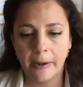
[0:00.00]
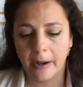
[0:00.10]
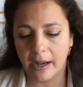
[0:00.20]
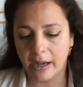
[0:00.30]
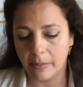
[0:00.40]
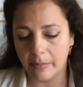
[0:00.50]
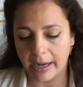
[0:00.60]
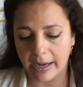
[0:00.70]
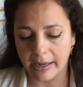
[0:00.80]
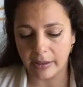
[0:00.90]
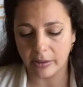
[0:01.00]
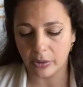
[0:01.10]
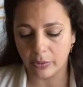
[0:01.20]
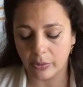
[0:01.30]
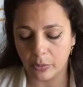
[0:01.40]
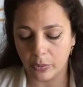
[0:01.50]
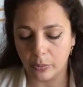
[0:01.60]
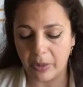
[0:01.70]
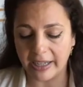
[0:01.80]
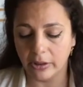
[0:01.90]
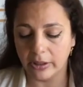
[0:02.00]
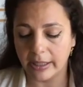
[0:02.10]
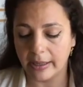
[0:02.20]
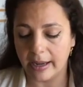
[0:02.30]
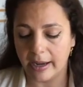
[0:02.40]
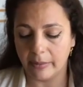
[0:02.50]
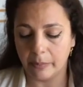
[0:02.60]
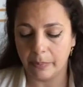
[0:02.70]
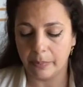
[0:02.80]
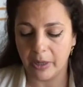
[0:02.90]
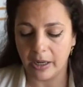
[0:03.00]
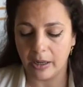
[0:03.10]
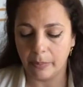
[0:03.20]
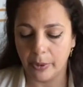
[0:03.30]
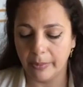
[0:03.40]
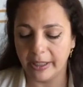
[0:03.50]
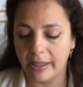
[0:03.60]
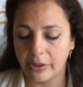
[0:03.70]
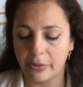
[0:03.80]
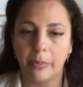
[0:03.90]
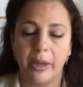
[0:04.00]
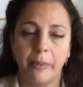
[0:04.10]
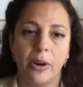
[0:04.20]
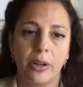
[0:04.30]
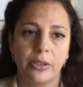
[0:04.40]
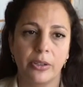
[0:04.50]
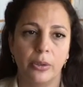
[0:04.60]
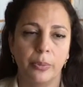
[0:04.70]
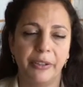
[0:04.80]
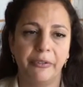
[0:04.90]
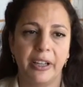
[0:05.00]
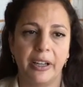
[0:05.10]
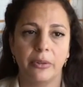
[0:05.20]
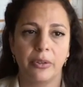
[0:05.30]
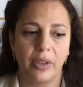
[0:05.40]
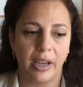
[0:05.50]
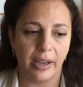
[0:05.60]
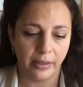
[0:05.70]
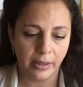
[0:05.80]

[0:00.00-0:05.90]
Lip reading: And by looking at permit history by parcel, we found that